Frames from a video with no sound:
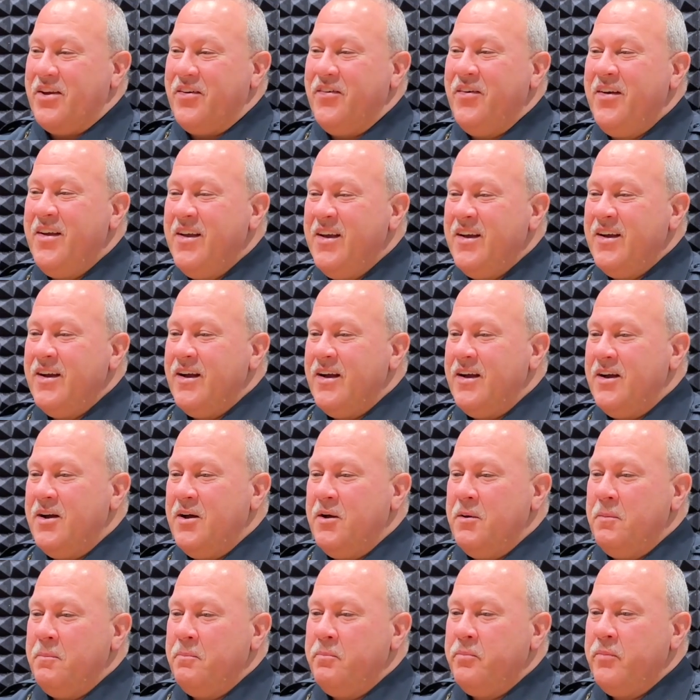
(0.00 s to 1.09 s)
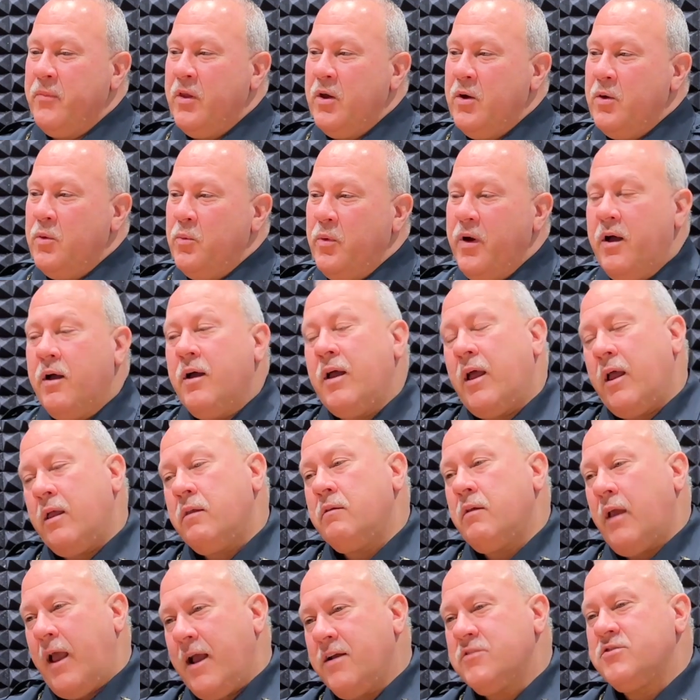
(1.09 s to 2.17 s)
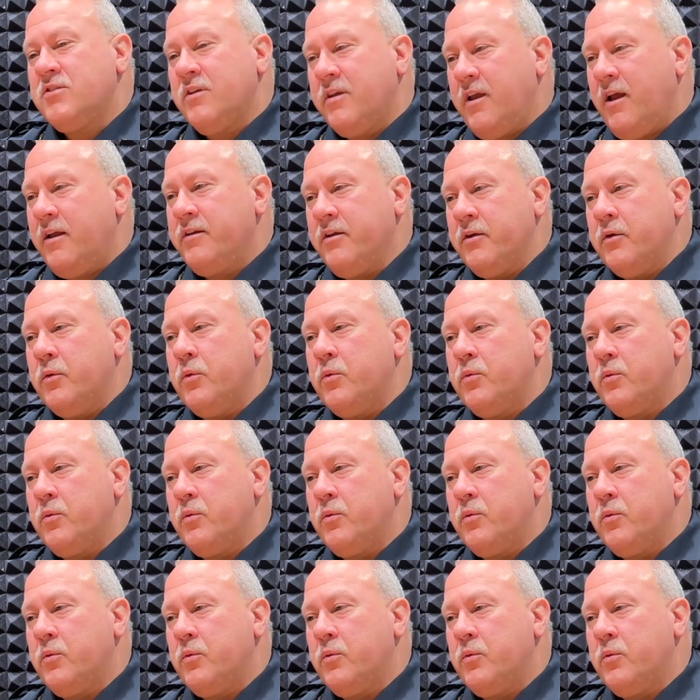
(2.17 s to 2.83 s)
so. Well, I do.